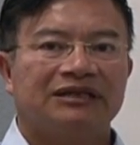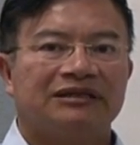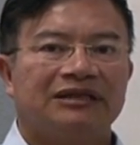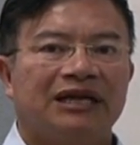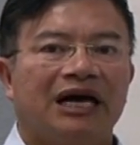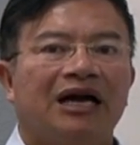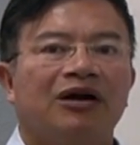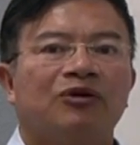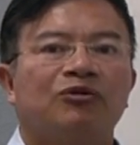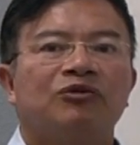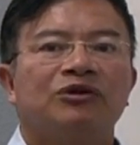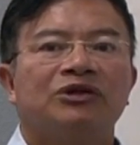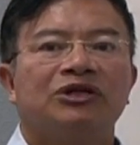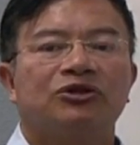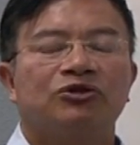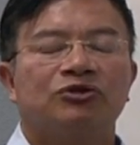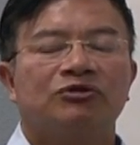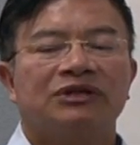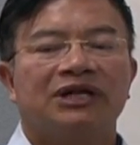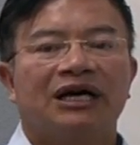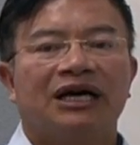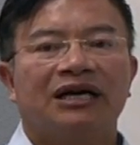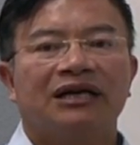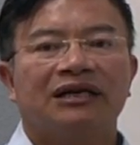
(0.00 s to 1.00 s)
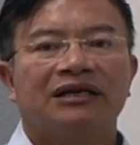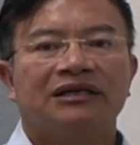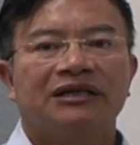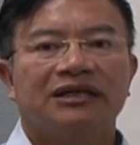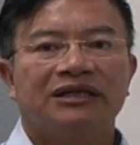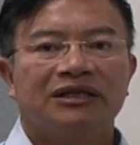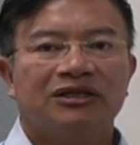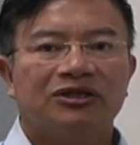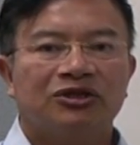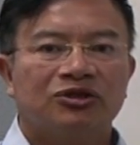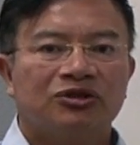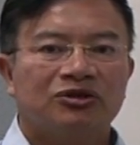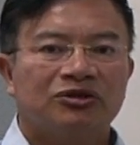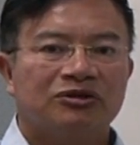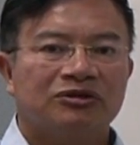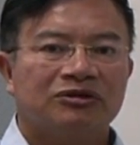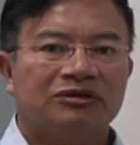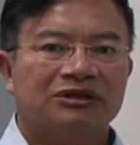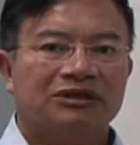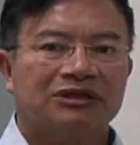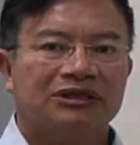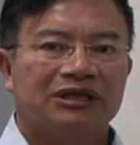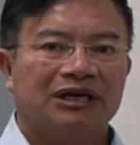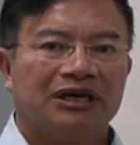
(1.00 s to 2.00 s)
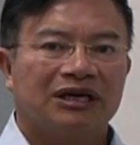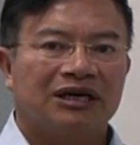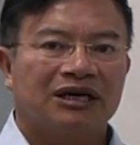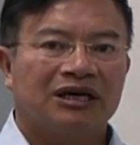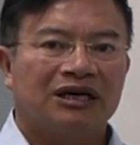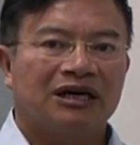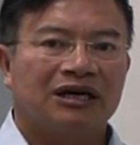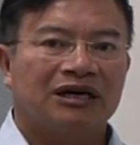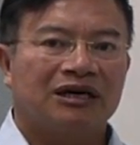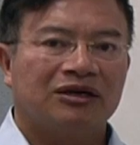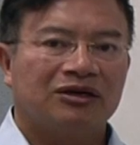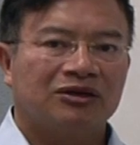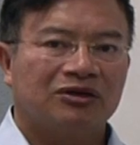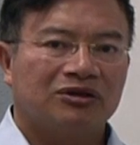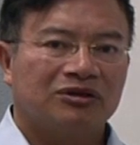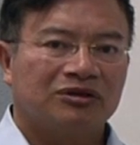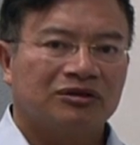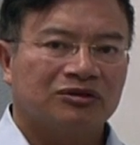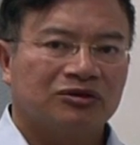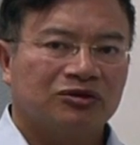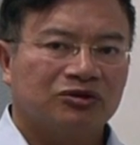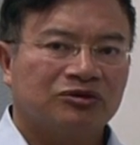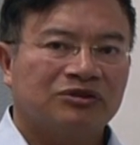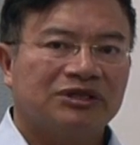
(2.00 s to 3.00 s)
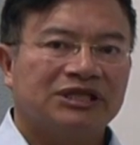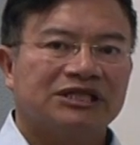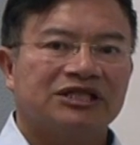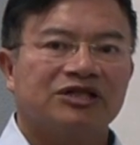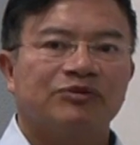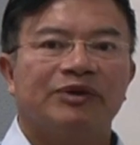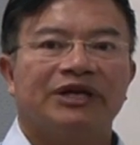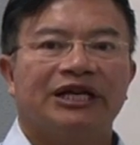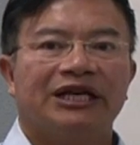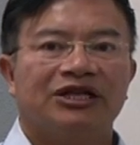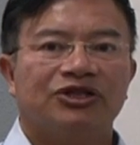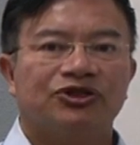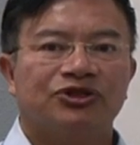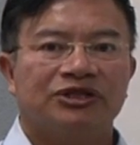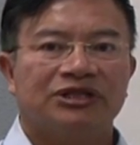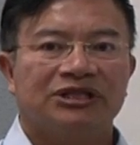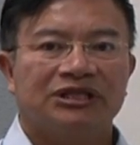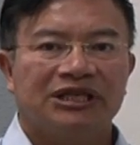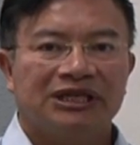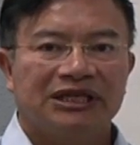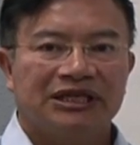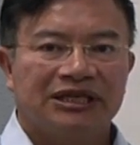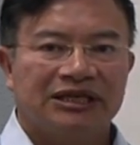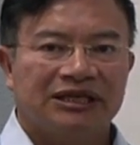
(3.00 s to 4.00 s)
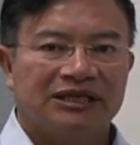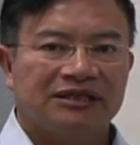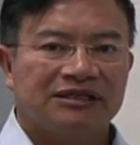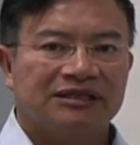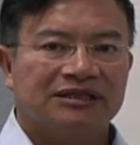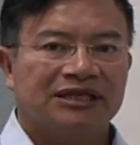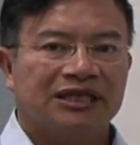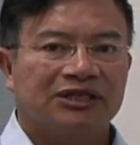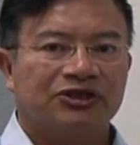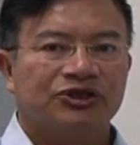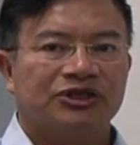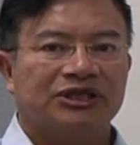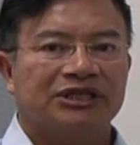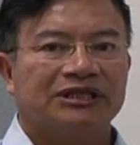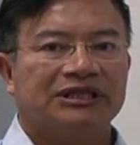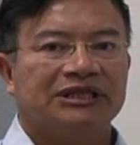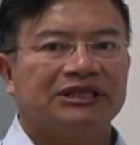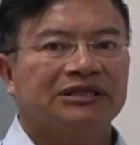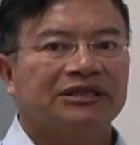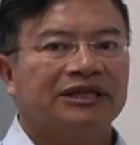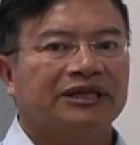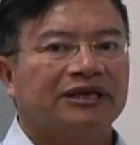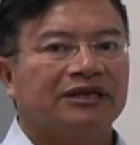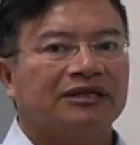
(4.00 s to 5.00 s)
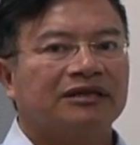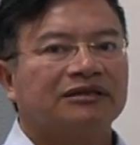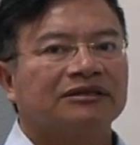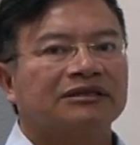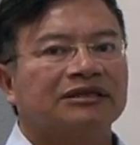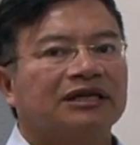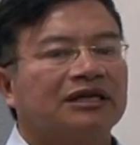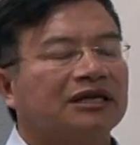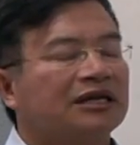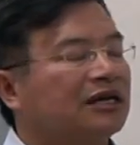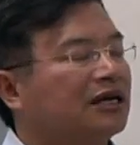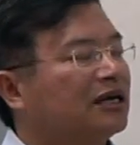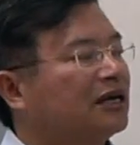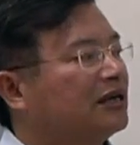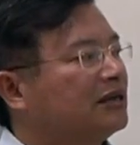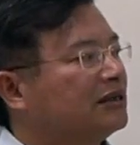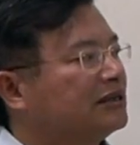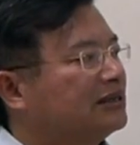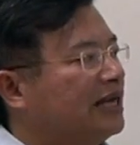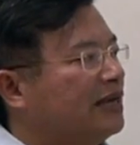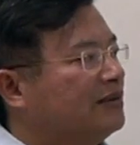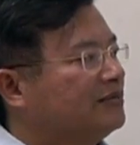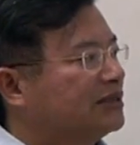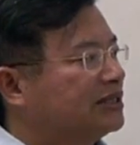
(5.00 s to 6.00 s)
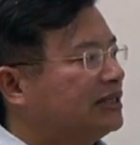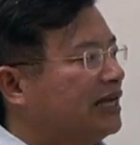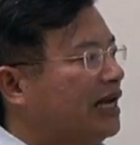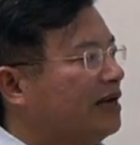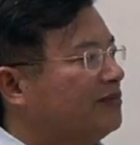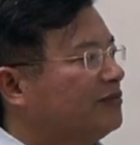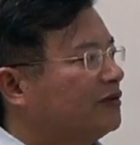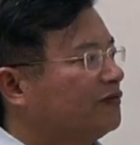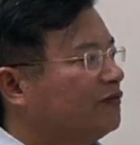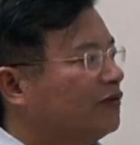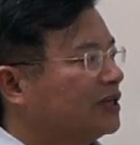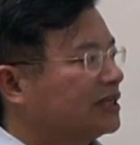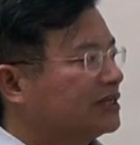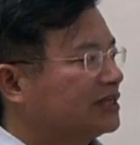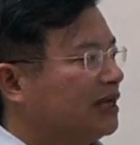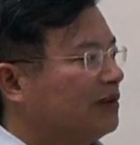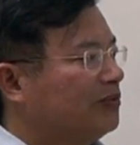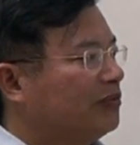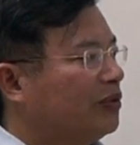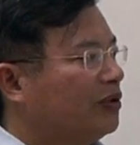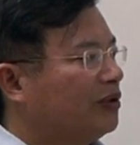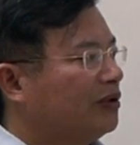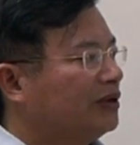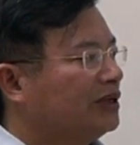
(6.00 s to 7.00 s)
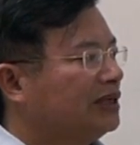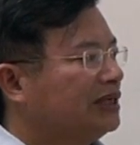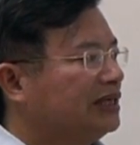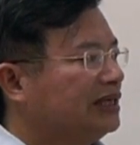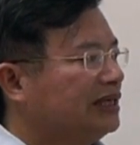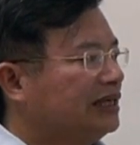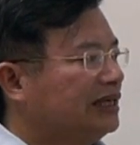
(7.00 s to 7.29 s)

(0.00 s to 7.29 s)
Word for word: like we do not need to uh, do the simulation in such a detailed uh, time step, for example.